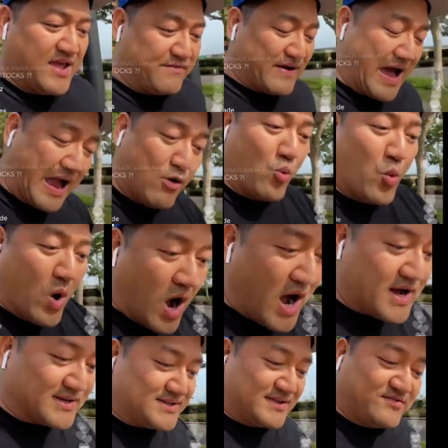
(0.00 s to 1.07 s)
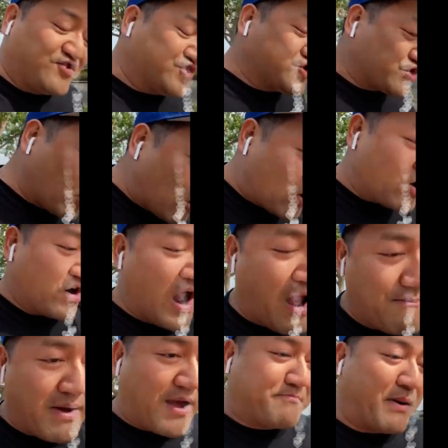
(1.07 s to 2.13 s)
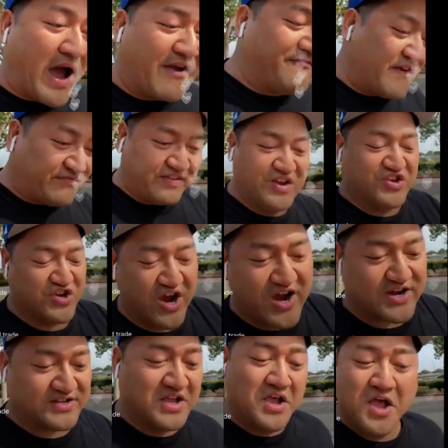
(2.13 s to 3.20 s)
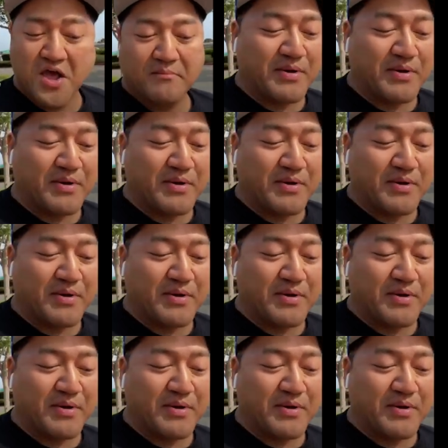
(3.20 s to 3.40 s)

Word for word: If I was, sure, I might buy 50 shares,